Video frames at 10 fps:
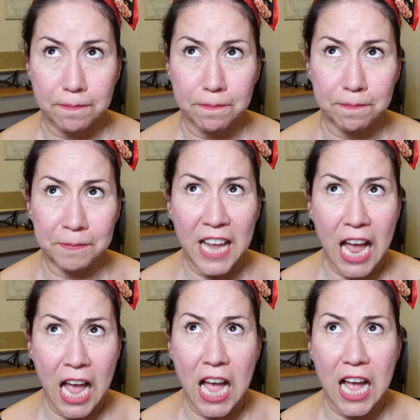
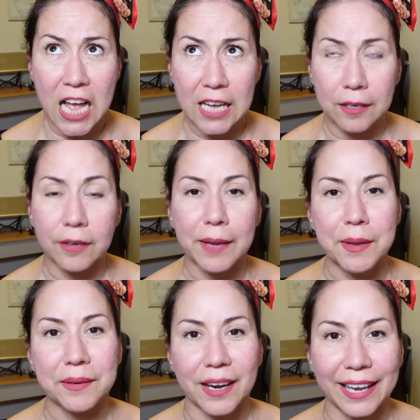Nah. Okay,
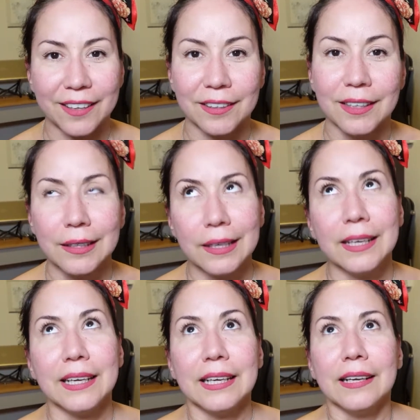maybe not anger.
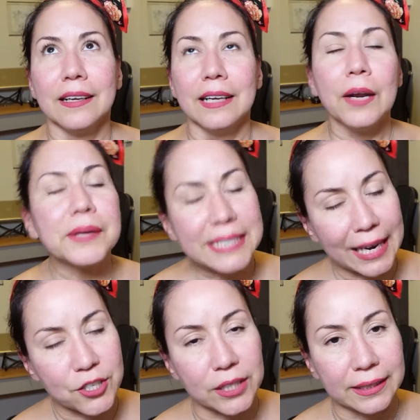
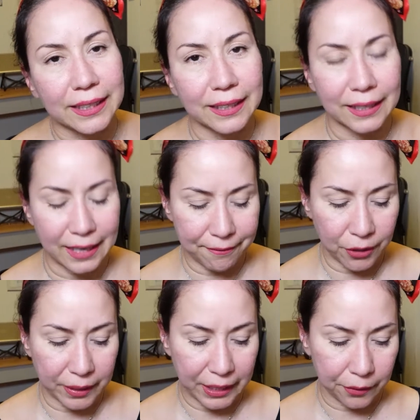Irritation. I'm
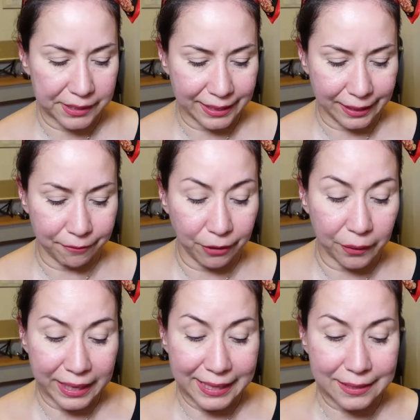very irritated,
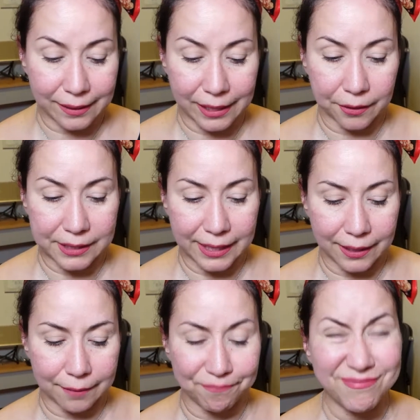very easily
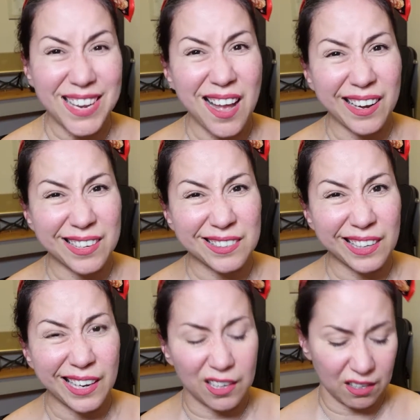irritated, not easily
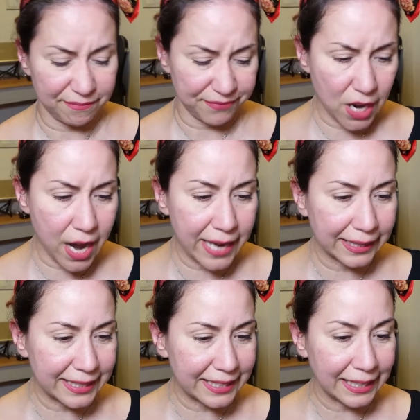angered. All right,
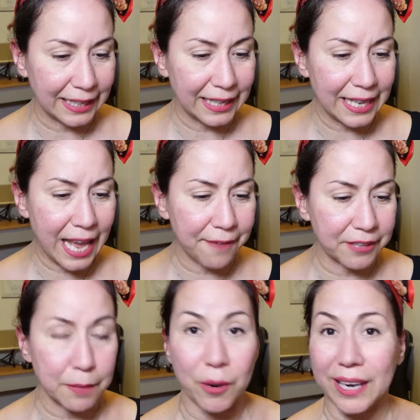let's see. Life
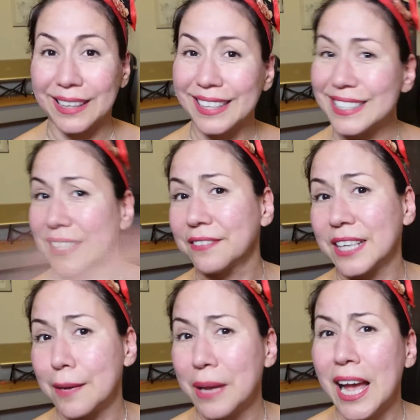at the party. Let's live it
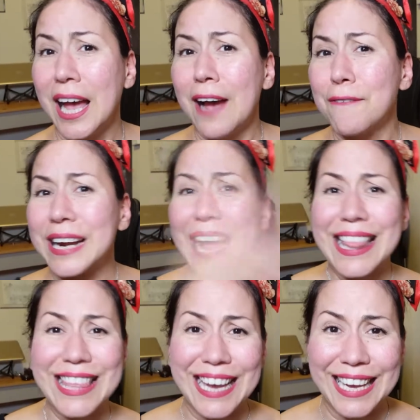up.
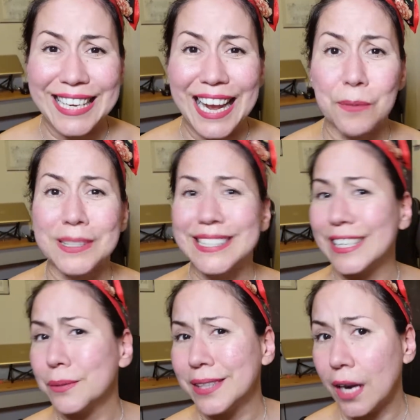Forget that. I will
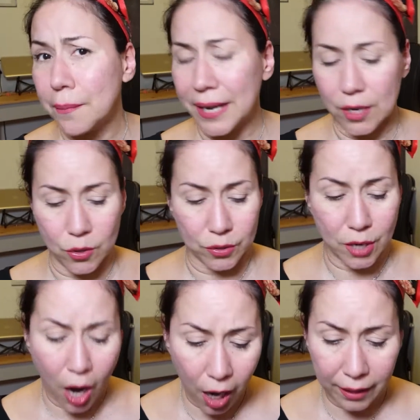deal with that on my own.
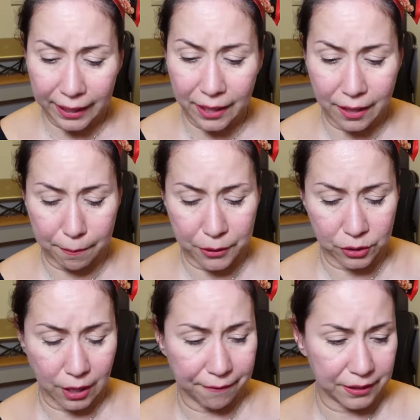Calling the
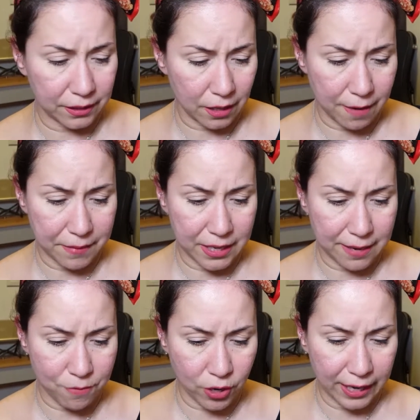post office on Monday
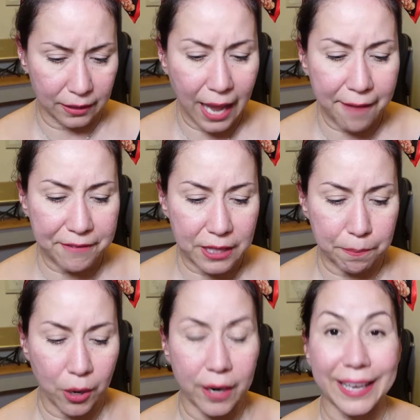morning. Life at the
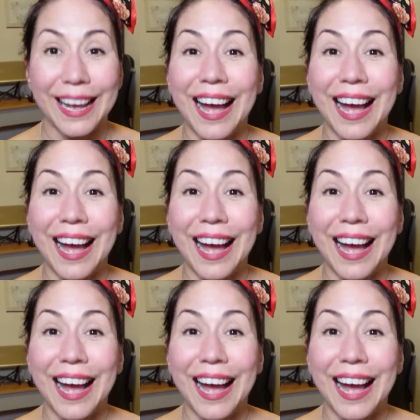party.